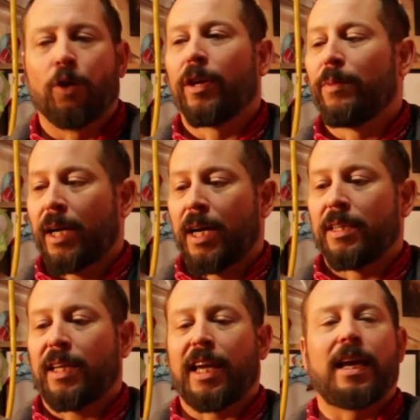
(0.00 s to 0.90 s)
only
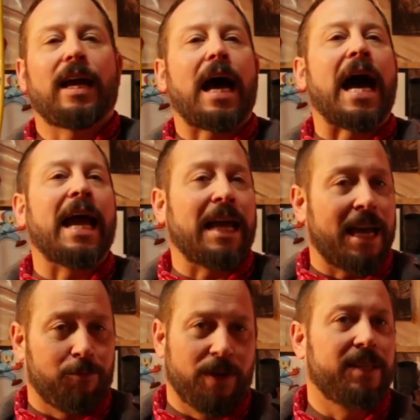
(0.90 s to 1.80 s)
because I
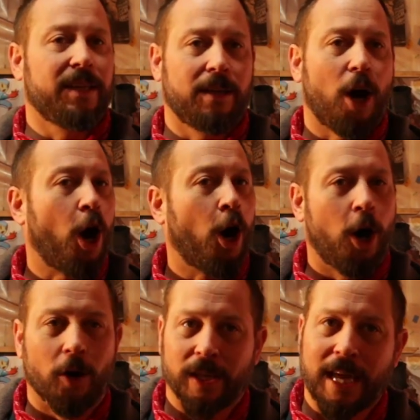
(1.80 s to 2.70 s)
had redid
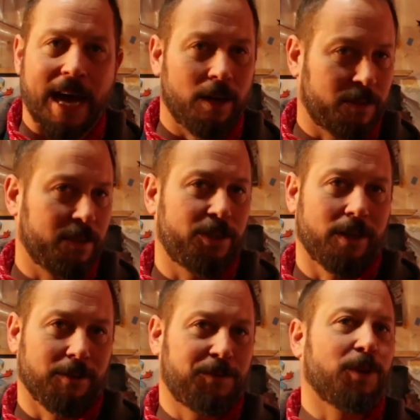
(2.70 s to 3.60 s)
all the cows this
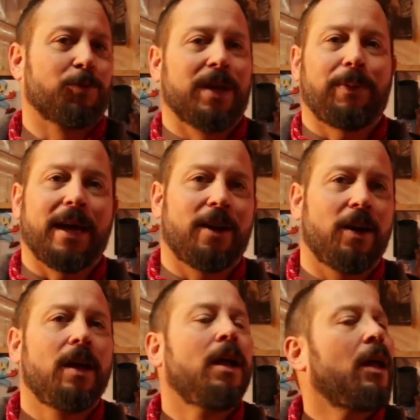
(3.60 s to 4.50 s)
year. So repaint.